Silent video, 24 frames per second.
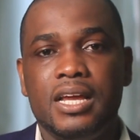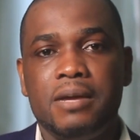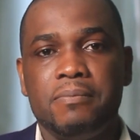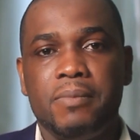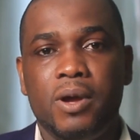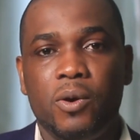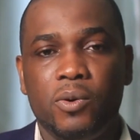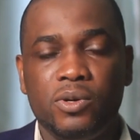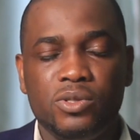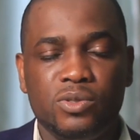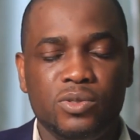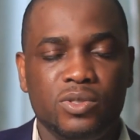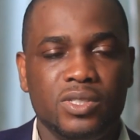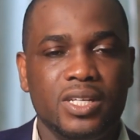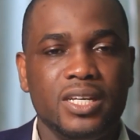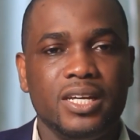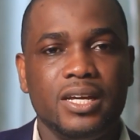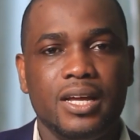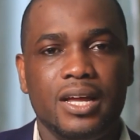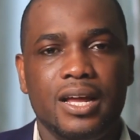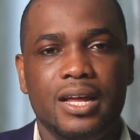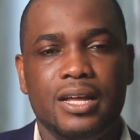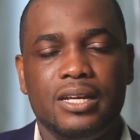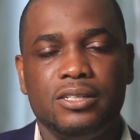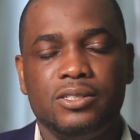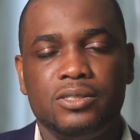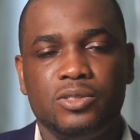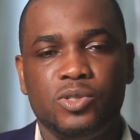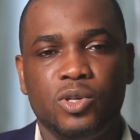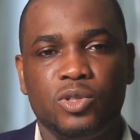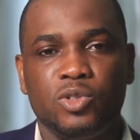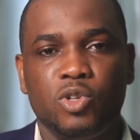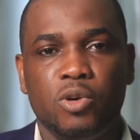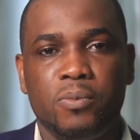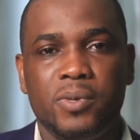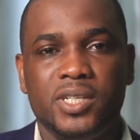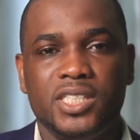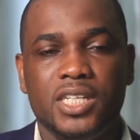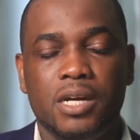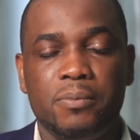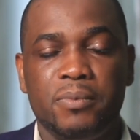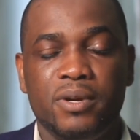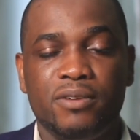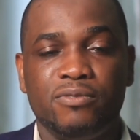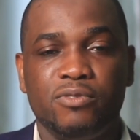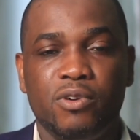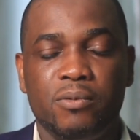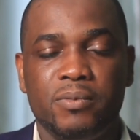But I want to take a short commercial
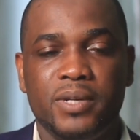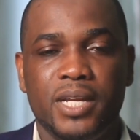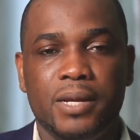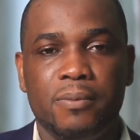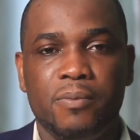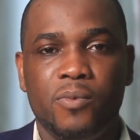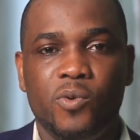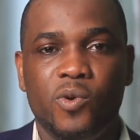break from them.